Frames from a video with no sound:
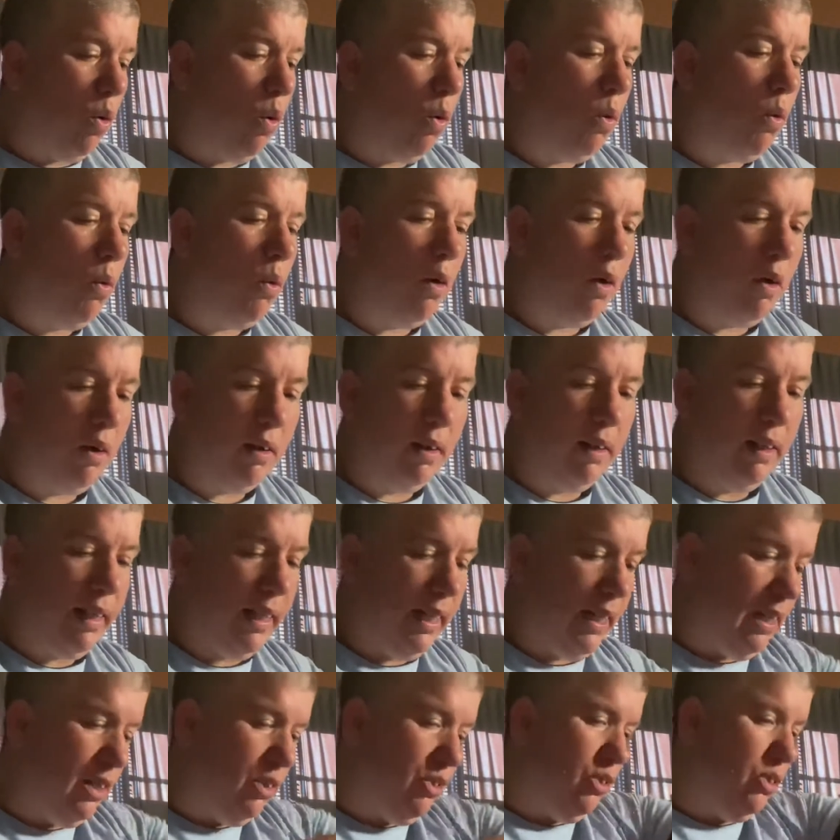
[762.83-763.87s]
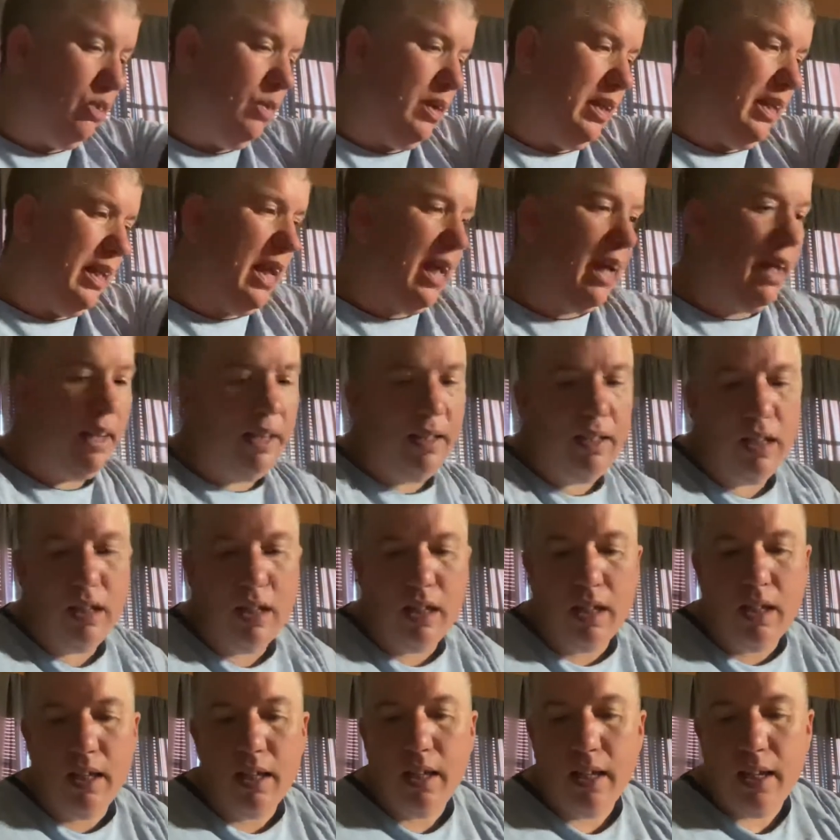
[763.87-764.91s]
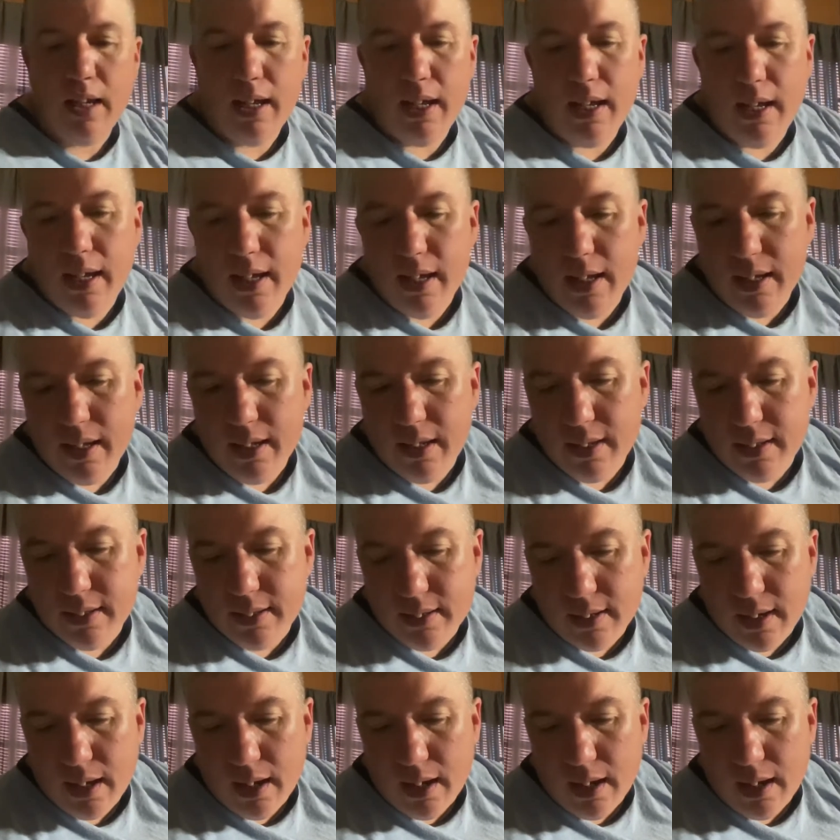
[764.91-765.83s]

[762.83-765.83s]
wholeheartedly into it yet is